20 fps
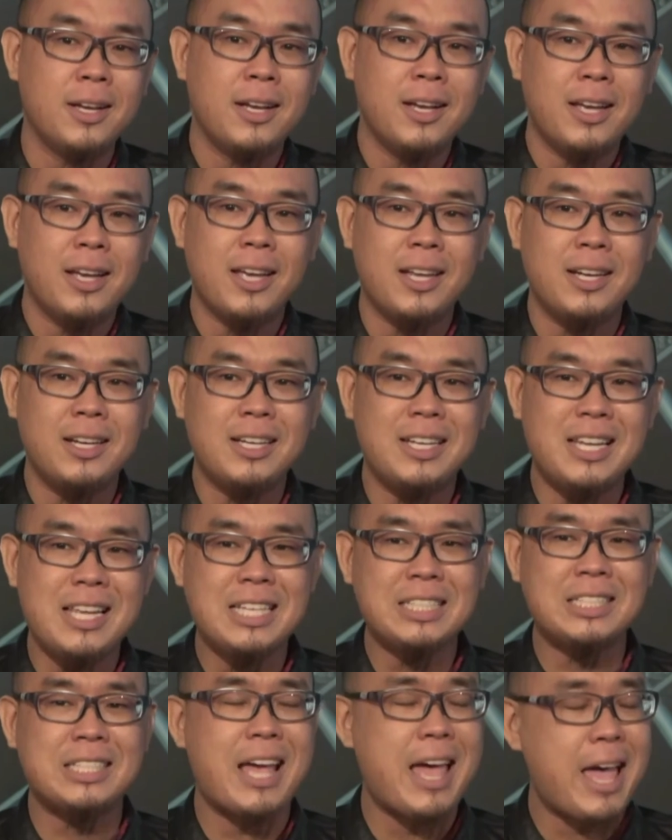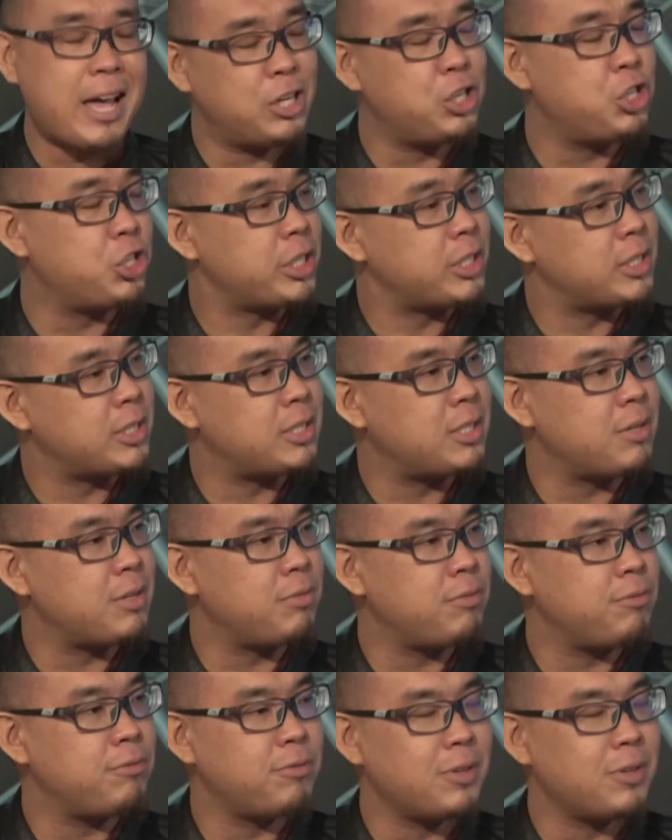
And these actions, they've